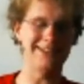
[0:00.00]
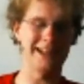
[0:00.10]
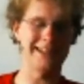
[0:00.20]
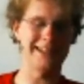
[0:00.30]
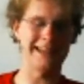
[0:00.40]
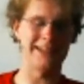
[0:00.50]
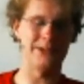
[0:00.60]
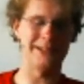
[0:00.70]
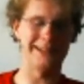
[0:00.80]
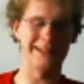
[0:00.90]
translate
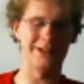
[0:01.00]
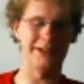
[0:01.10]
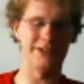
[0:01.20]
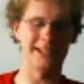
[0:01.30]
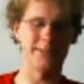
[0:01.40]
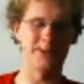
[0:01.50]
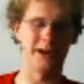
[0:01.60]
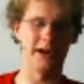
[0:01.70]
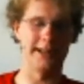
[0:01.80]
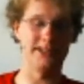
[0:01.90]
into a larger
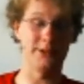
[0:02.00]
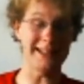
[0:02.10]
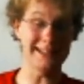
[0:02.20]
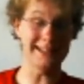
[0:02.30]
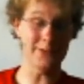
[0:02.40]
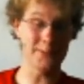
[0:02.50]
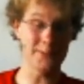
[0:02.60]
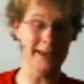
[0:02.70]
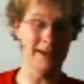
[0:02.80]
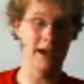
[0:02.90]
addressable market. So that's not for
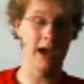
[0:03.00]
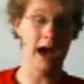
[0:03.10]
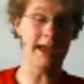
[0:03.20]
me.